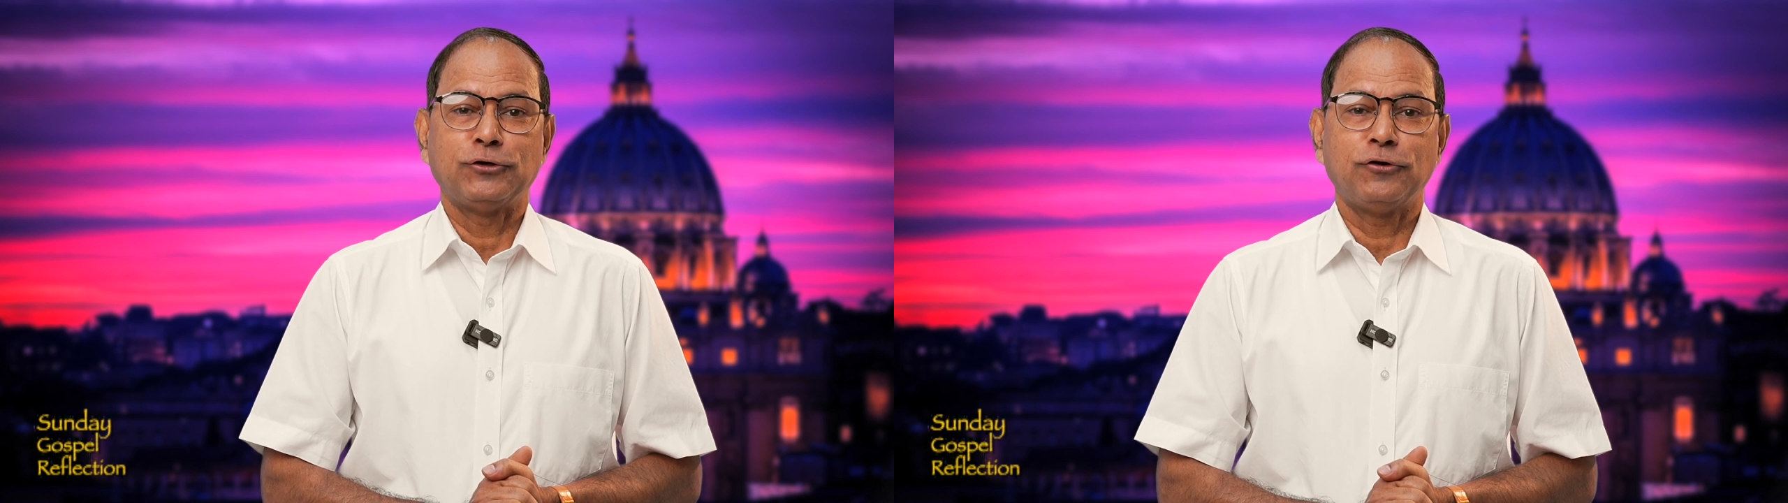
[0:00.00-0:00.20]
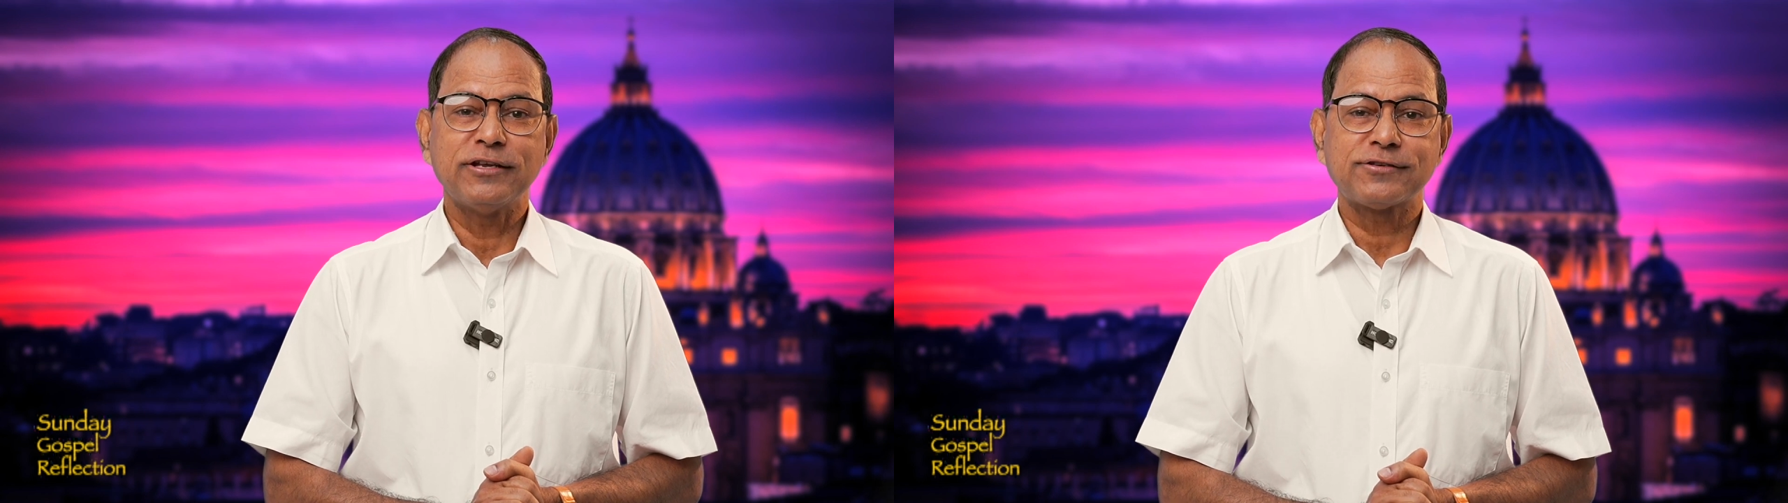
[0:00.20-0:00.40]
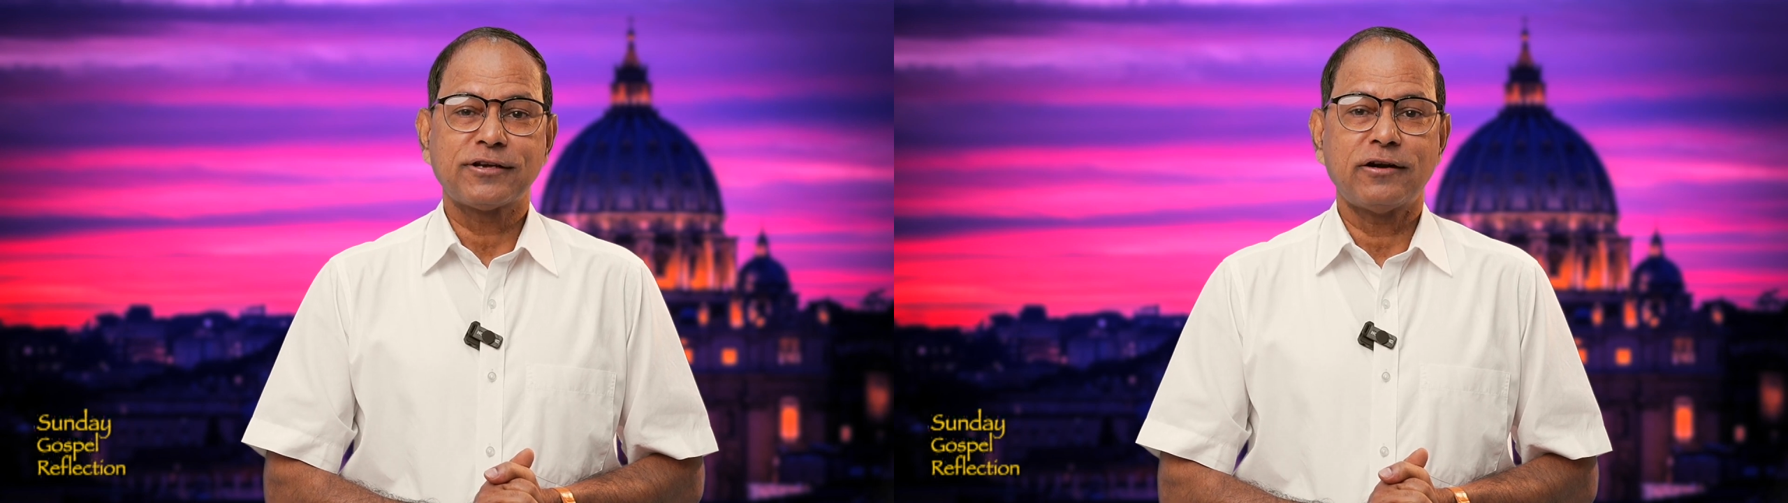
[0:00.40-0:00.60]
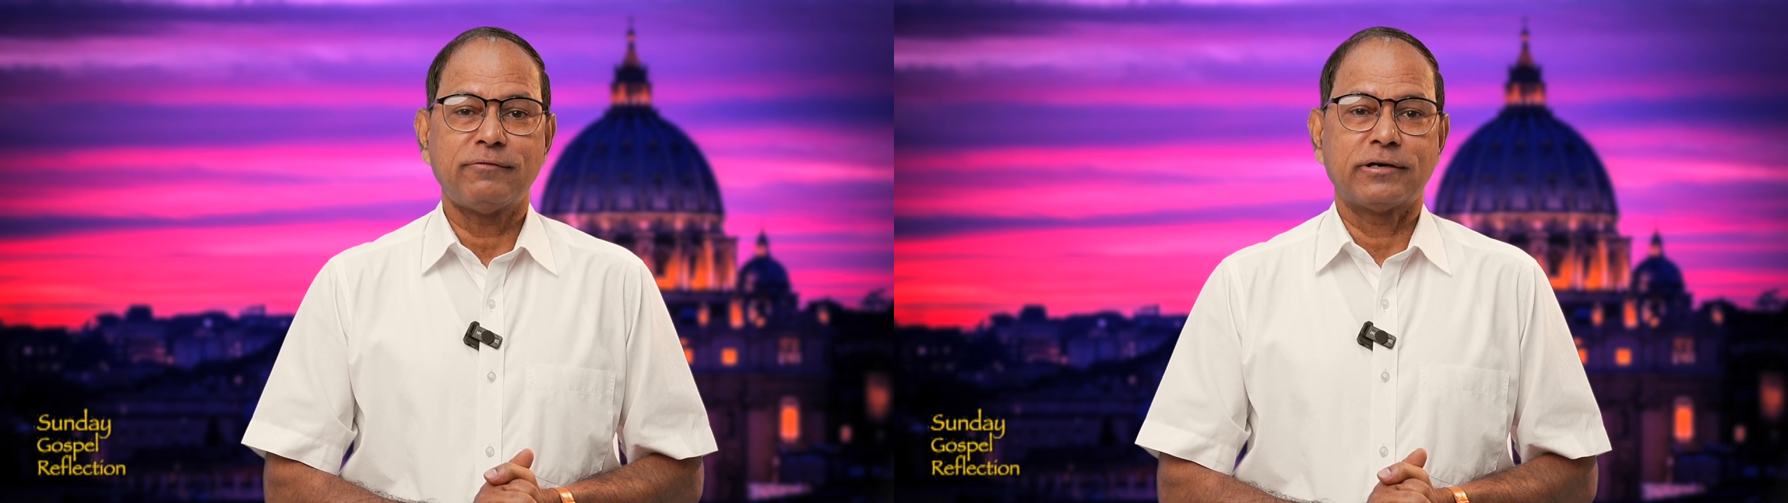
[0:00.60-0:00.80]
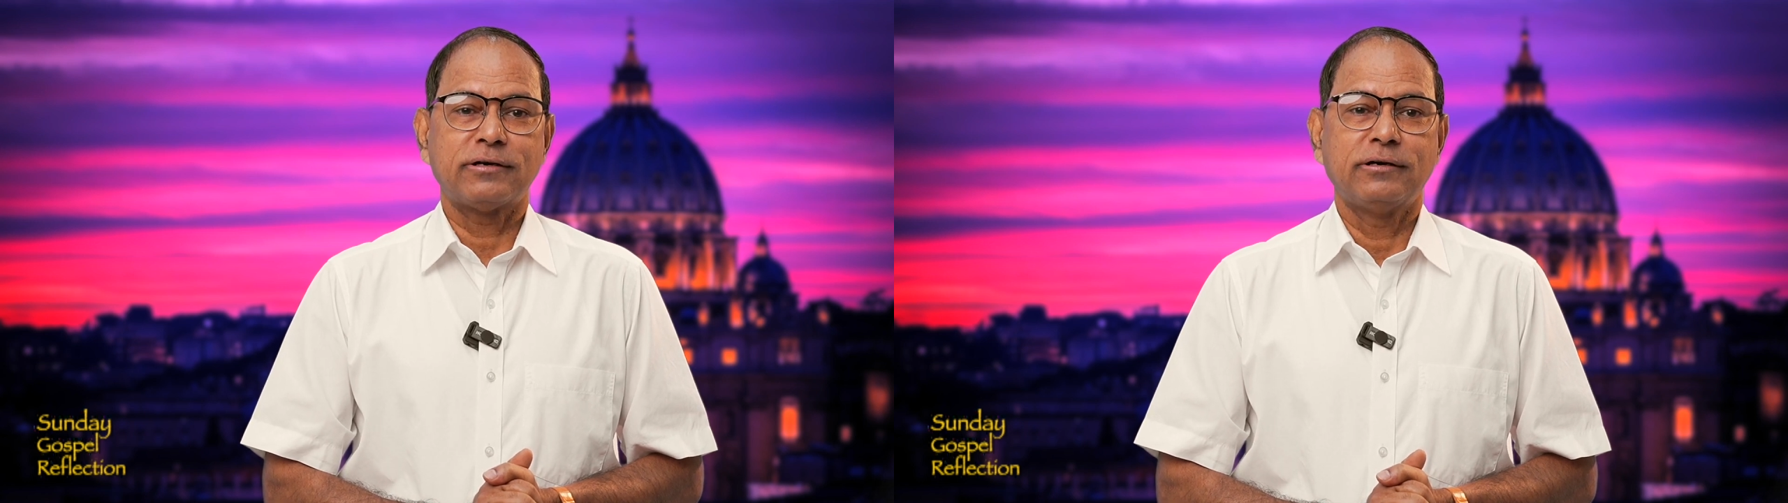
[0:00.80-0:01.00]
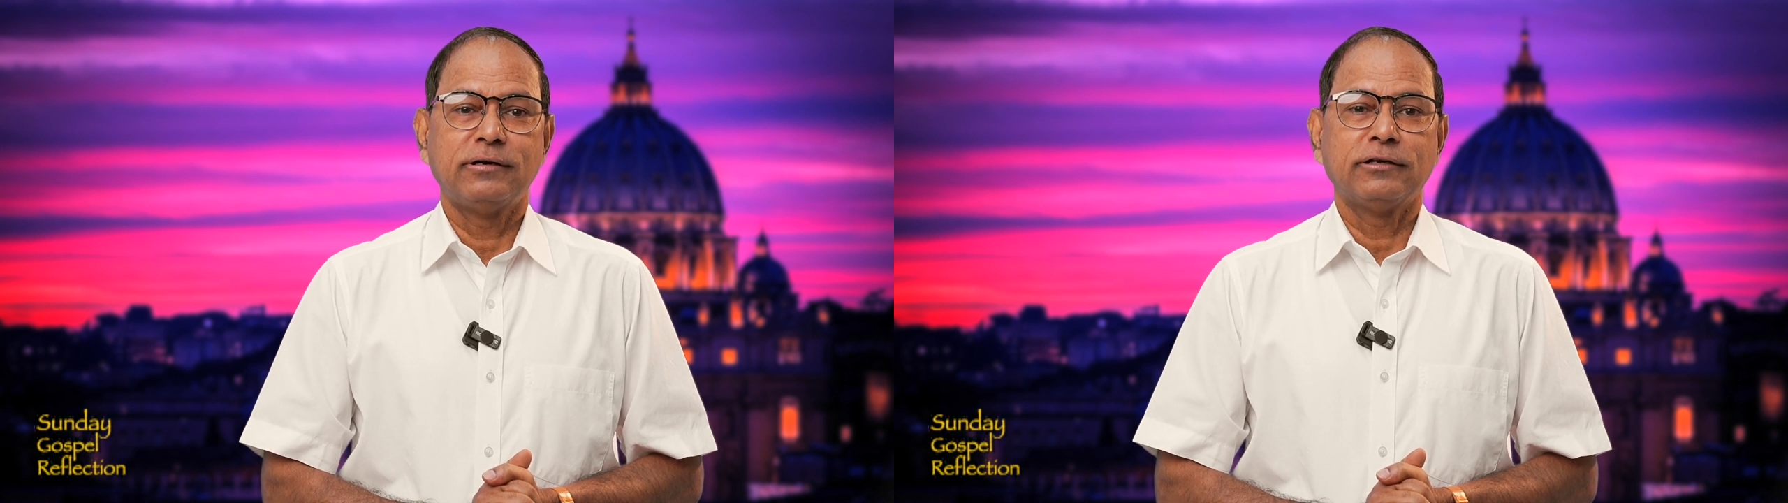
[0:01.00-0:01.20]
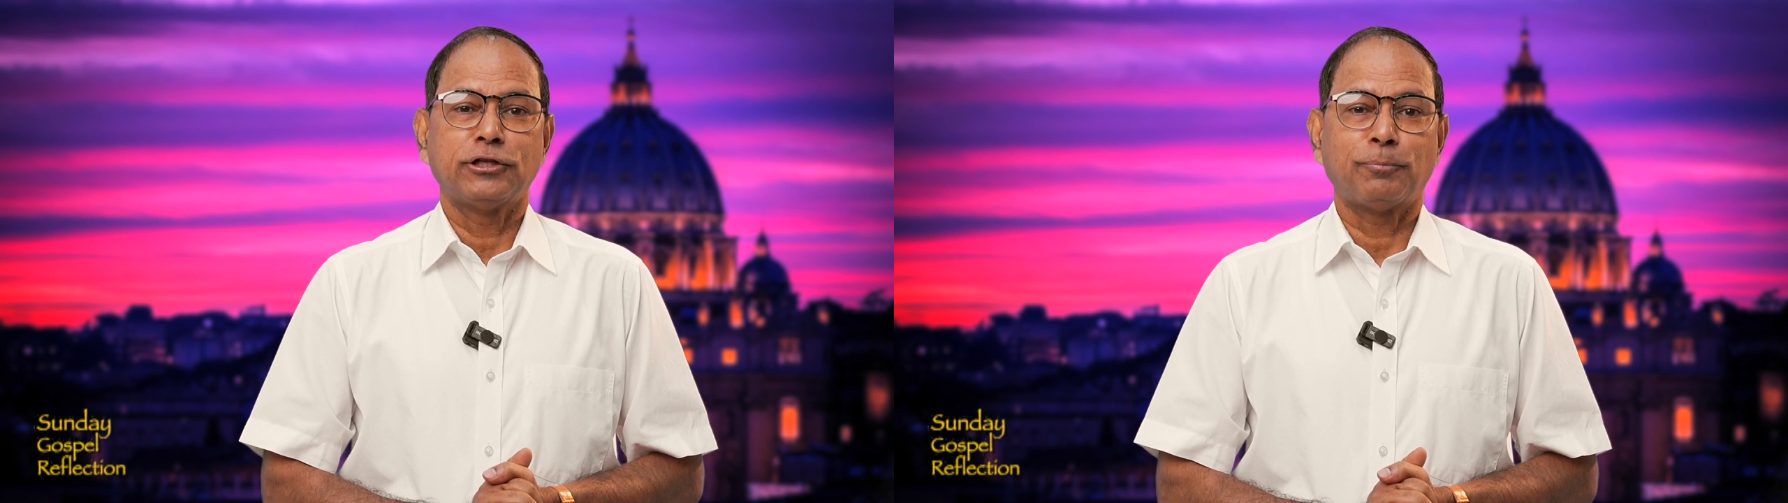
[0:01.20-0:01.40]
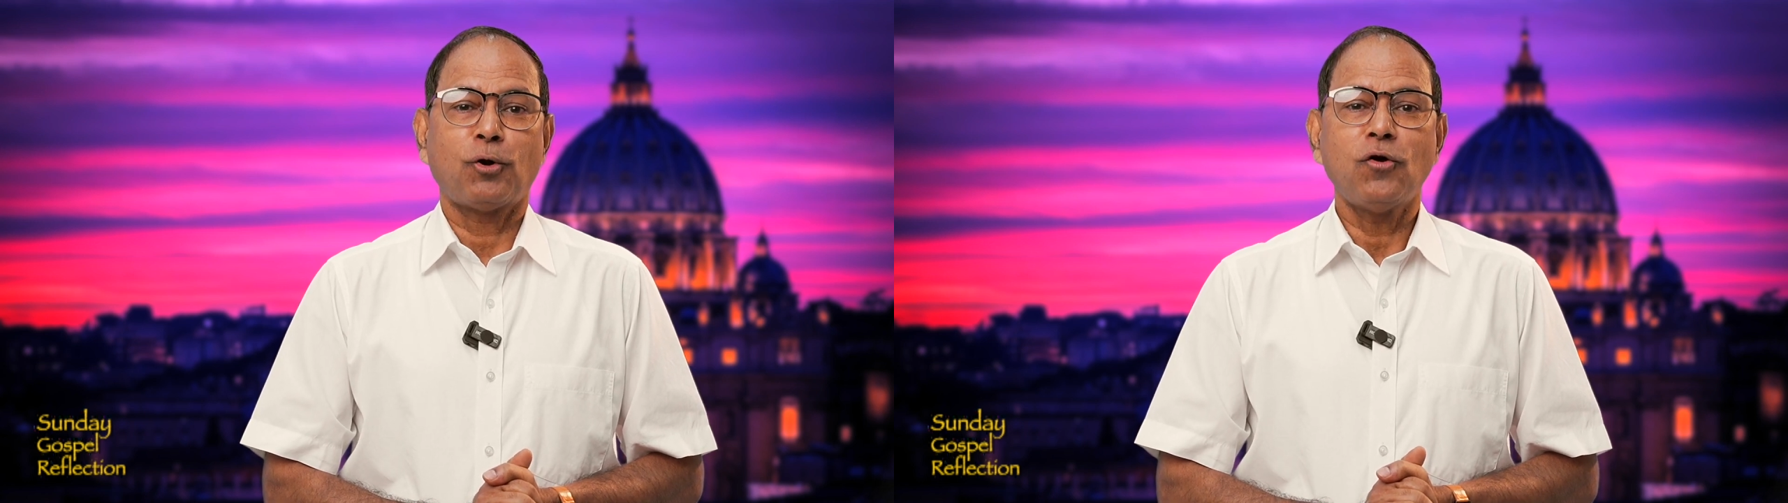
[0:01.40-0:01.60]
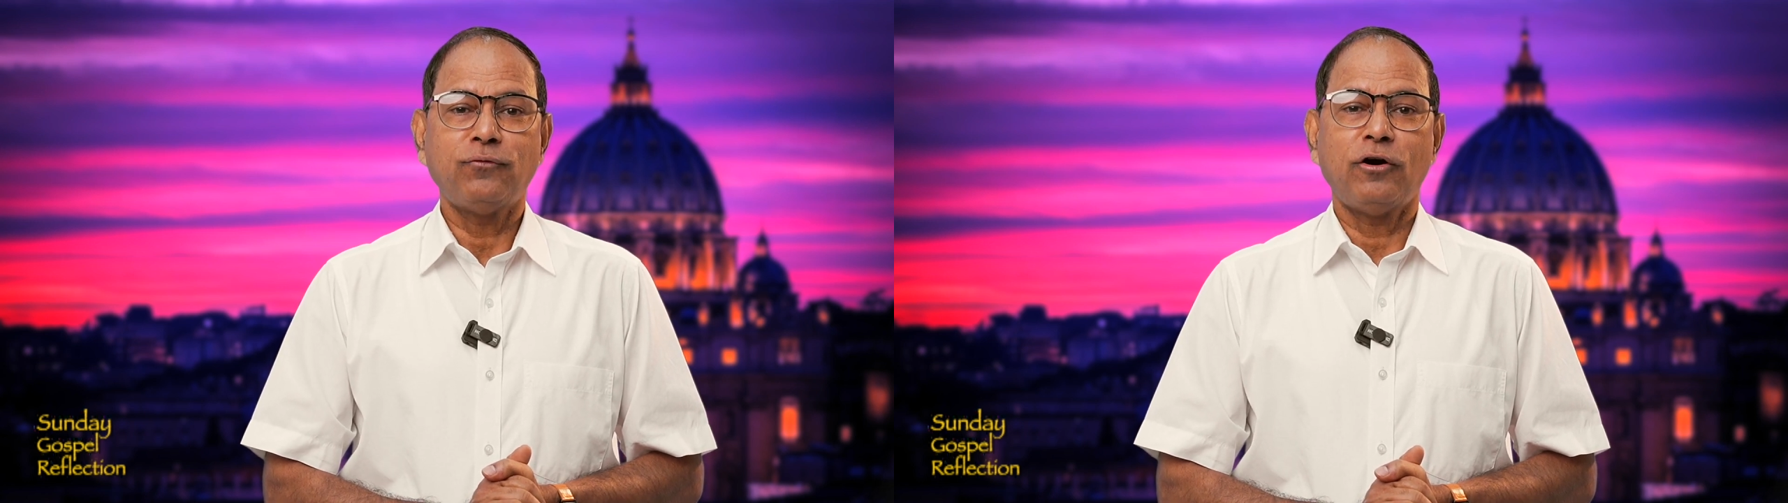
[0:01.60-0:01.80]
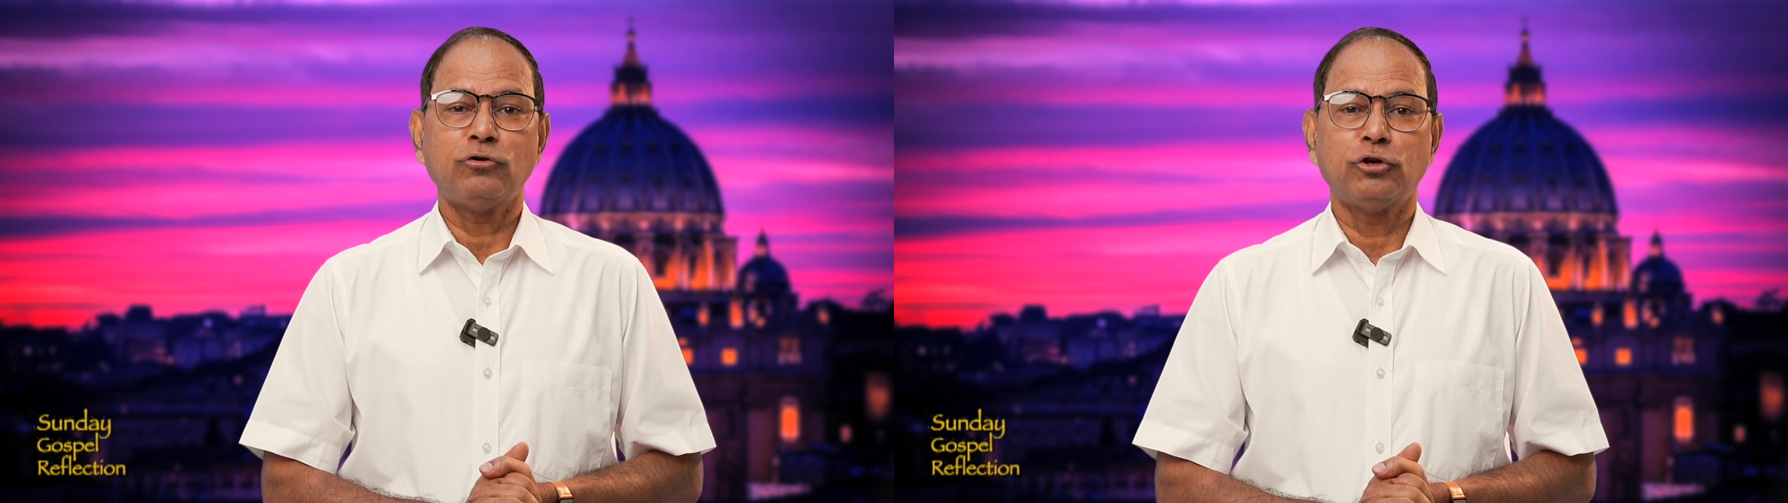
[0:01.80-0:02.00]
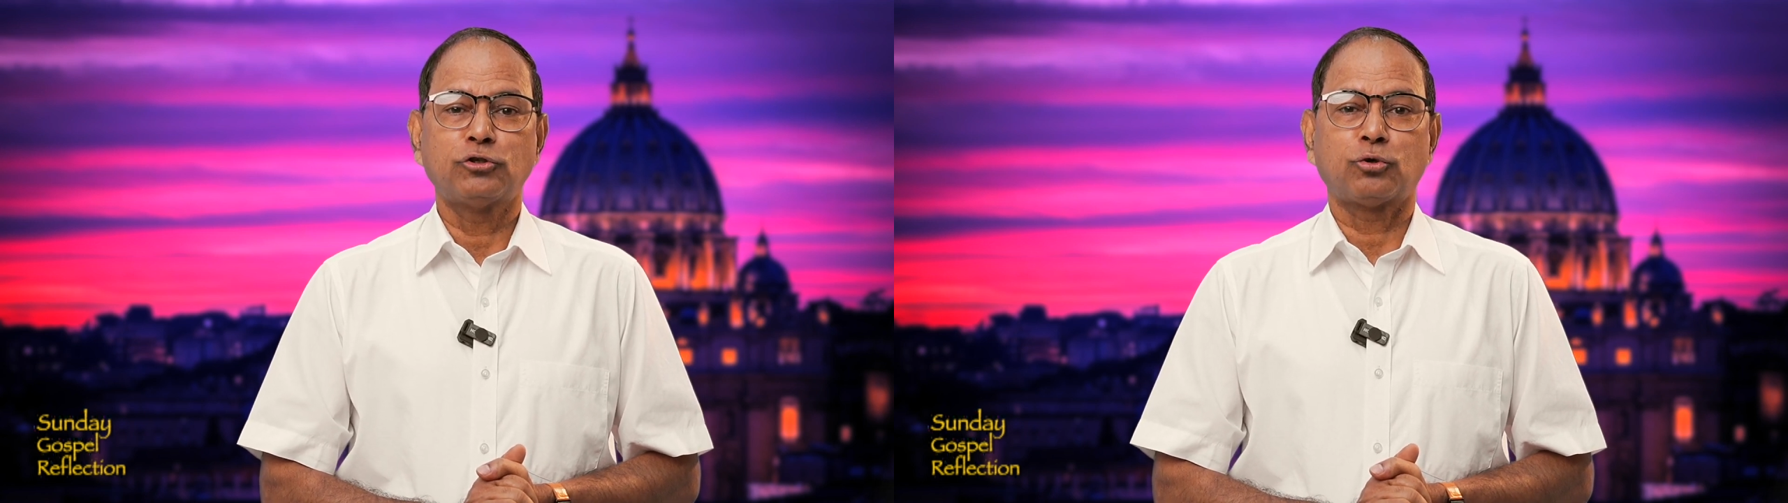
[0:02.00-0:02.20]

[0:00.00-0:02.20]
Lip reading: to discover the profound